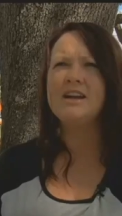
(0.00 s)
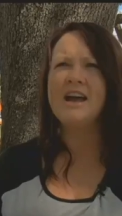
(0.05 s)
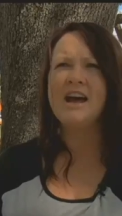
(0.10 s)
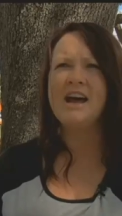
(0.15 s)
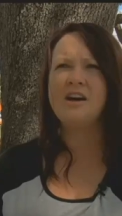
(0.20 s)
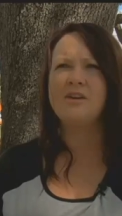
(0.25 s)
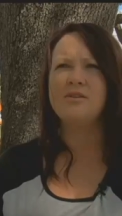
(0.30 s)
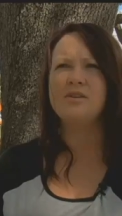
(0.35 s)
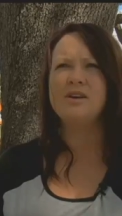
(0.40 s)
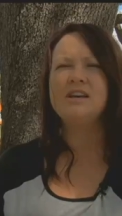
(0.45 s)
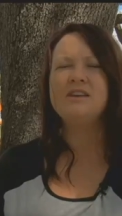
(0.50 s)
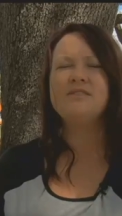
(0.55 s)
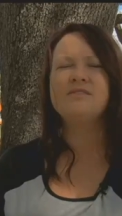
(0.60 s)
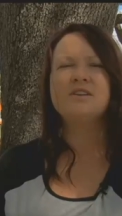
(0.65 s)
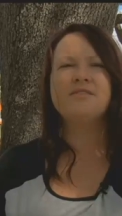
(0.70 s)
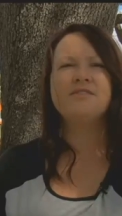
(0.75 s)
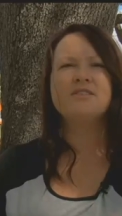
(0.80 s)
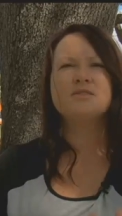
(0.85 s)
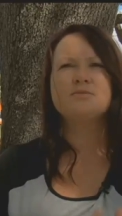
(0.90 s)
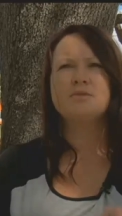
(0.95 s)
right now,
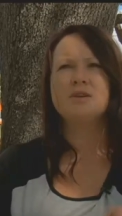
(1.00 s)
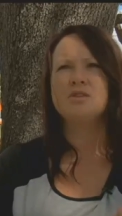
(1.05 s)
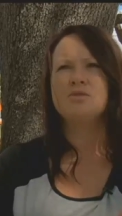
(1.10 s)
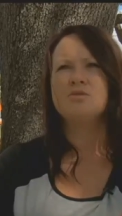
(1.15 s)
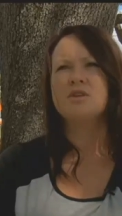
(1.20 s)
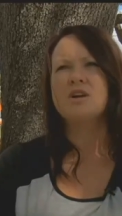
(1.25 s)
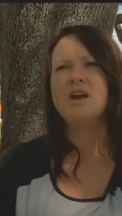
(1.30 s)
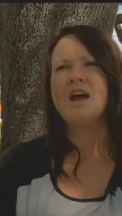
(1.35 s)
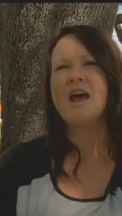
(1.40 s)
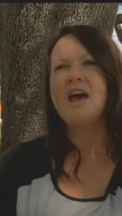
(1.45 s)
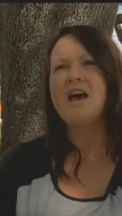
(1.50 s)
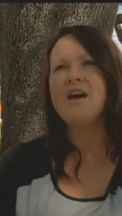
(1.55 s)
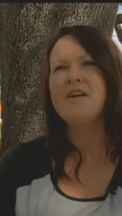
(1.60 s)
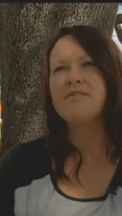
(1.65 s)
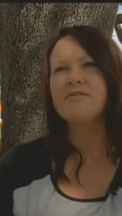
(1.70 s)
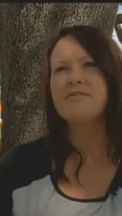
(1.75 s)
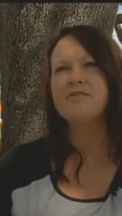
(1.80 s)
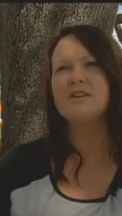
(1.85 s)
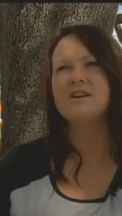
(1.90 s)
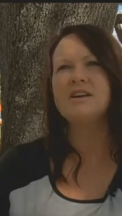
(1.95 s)
even if it's been ignored
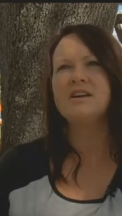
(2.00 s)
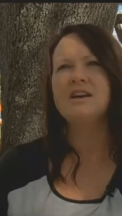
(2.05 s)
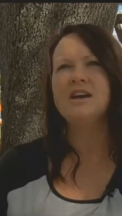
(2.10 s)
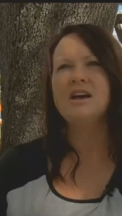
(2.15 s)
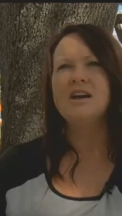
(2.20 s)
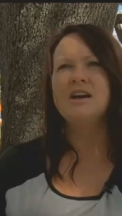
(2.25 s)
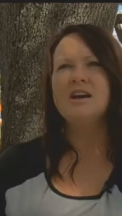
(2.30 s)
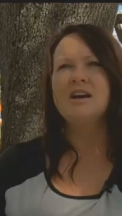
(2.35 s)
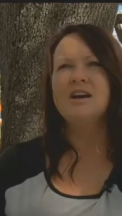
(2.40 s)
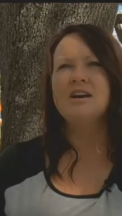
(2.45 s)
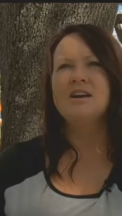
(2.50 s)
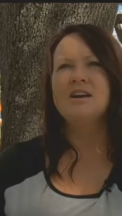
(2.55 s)
every